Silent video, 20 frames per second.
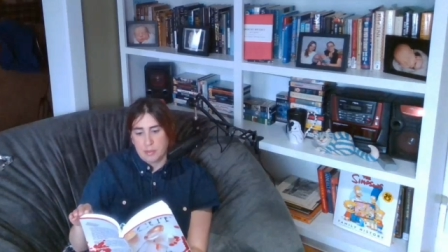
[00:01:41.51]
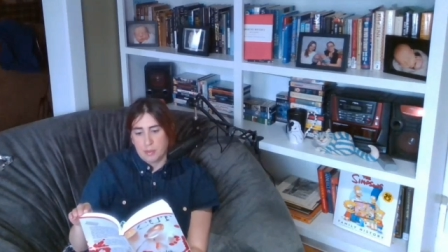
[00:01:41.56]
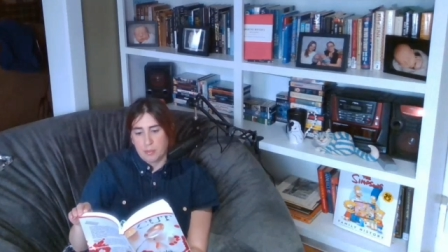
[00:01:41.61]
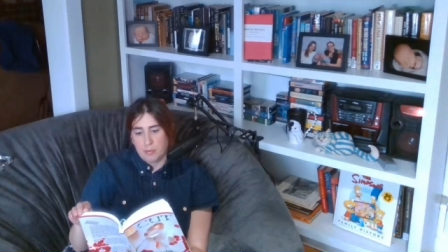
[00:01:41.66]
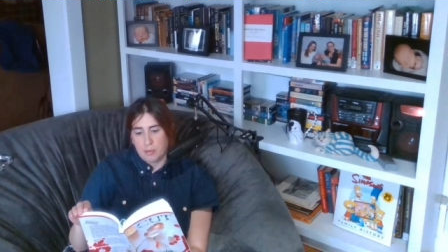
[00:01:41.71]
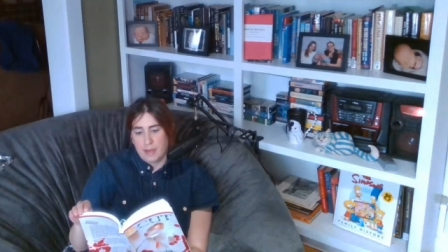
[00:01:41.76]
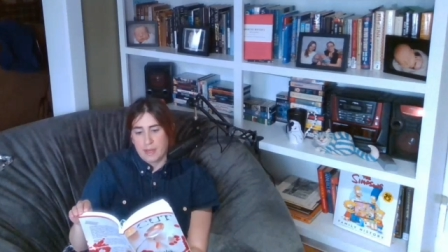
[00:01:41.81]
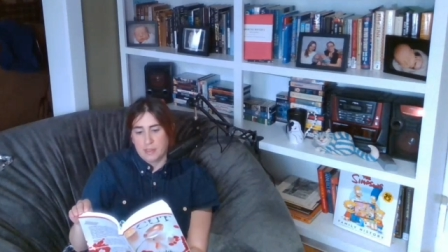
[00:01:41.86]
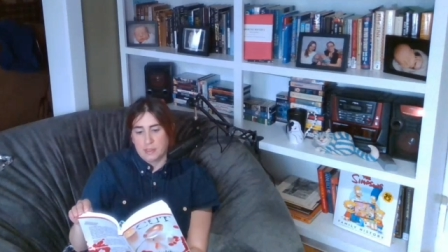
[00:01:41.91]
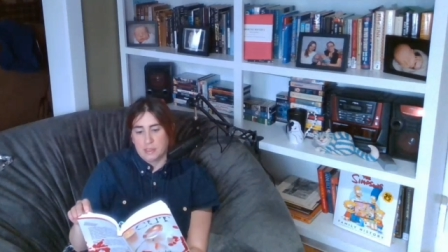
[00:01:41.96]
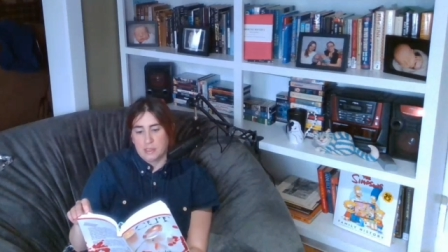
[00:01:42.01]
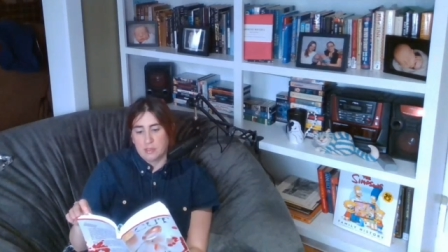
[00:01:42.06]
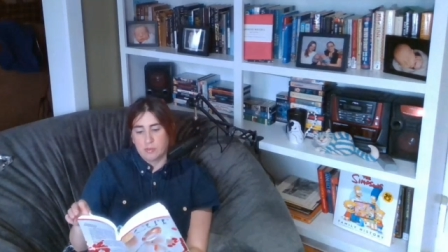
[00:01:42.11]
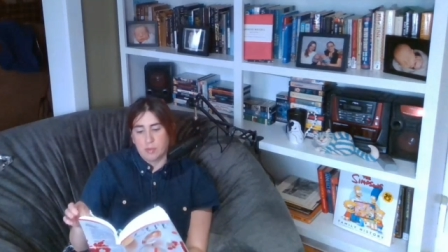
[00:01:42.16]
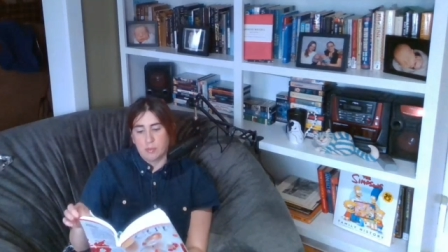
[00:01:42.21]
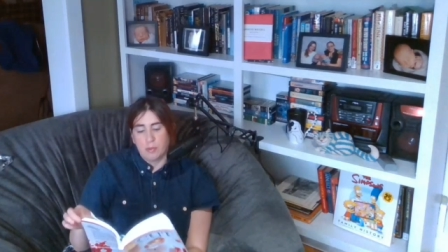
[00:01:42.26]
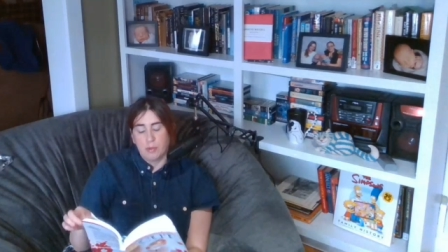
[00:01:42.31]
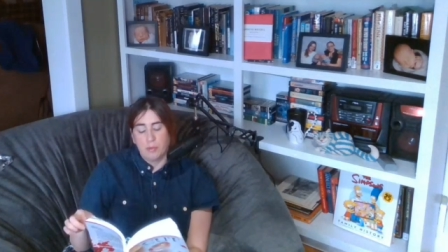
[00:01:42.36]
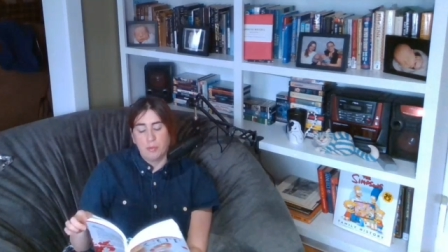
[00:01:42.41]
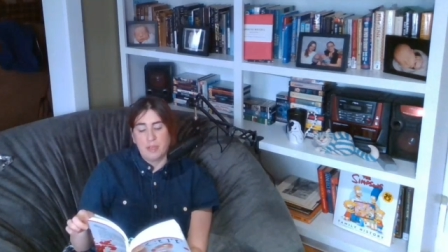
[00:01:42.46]
up practice
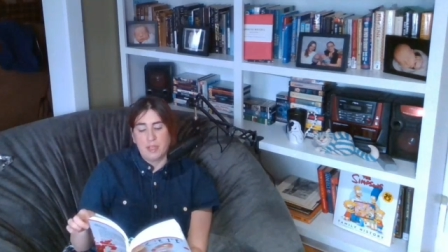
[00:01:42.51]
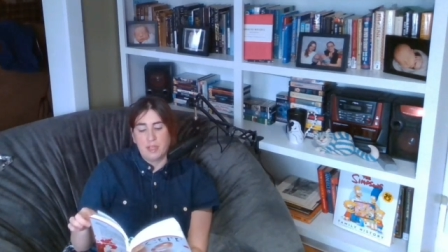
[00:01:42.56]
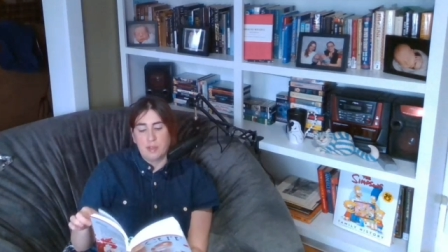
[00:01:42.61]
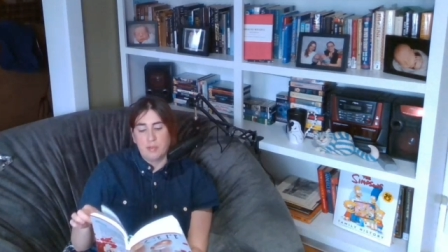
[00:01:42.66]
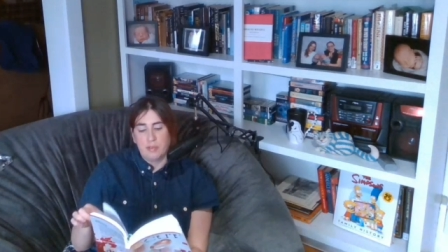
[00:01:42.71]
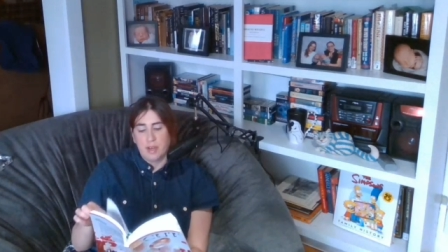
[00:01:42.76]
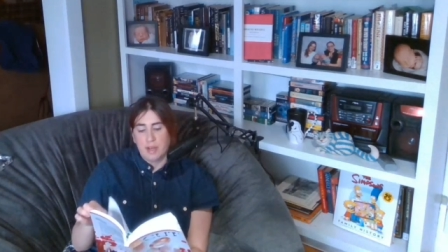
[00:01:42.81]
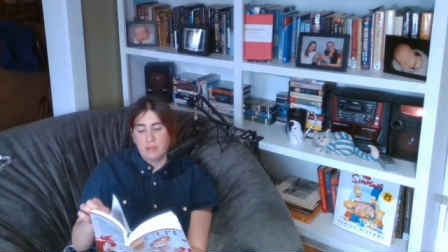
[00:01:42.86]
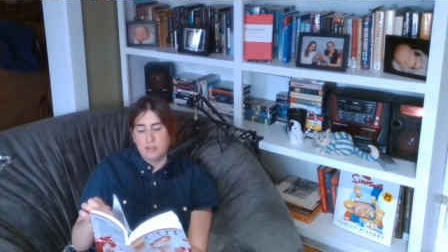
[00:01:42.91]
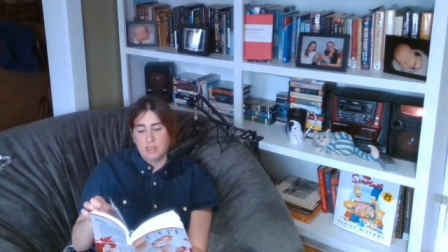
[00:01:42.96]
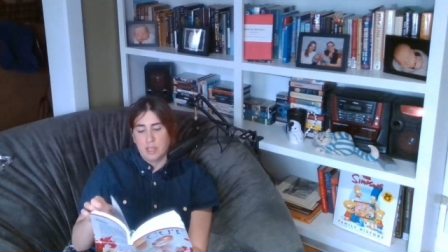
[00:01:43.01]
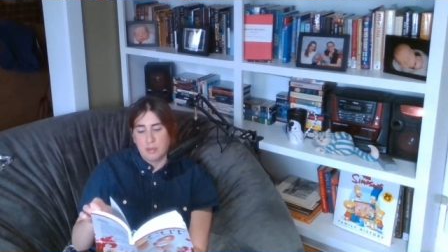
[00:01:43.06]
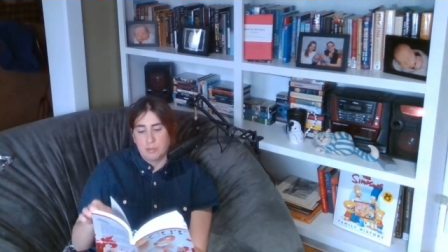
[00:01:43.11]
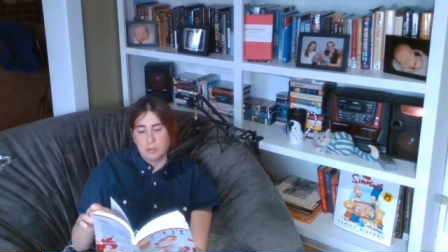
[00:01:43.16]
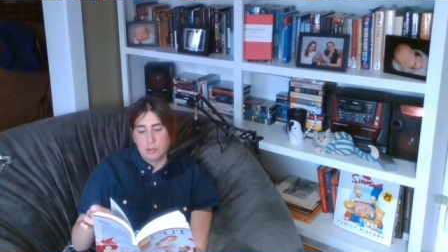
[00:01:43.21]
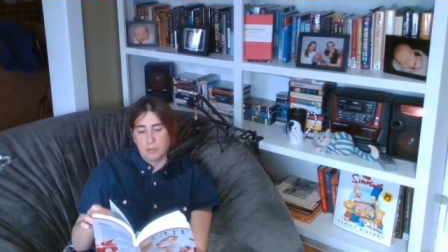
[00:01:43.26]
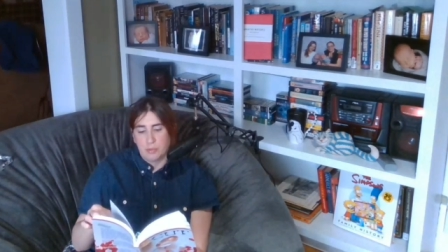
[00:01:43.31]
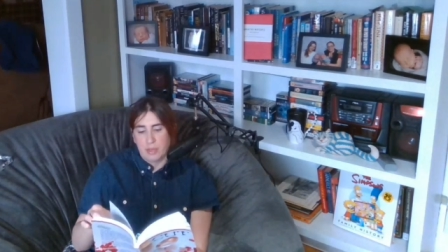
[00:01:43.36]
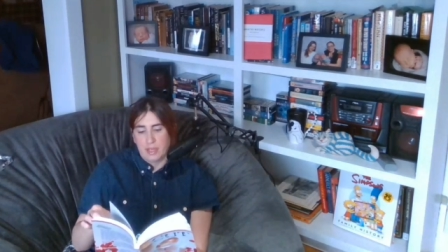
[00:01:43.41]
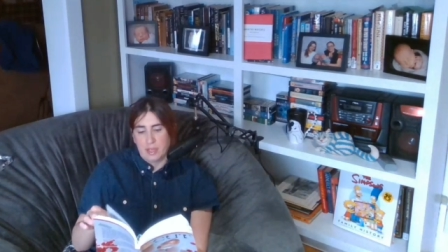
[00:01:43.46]
from three to five
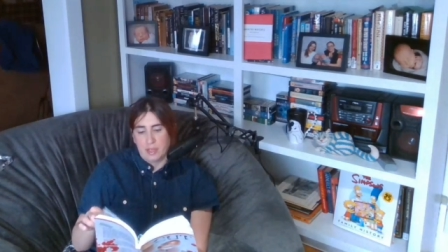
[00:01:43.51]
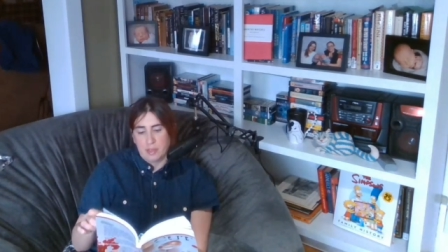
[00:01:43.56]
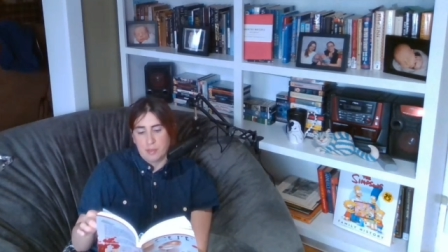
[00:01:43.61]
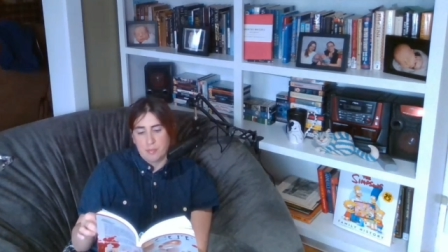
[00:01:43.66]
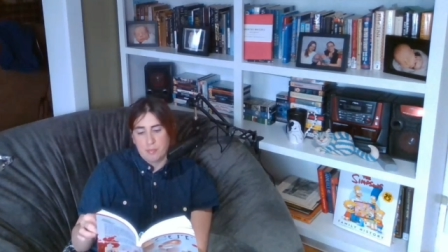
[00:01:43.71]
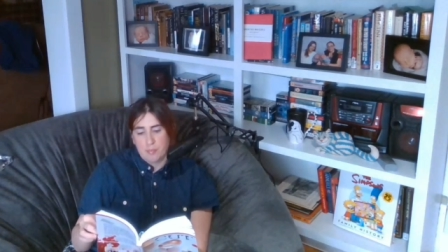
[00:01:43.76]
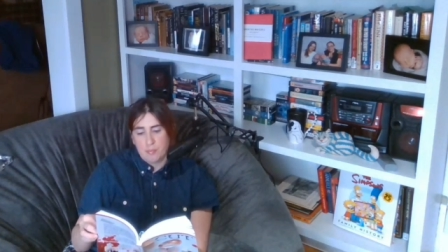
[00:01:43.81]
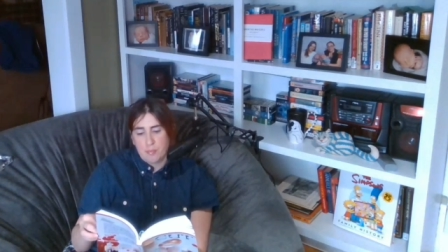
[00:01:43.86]
times a week.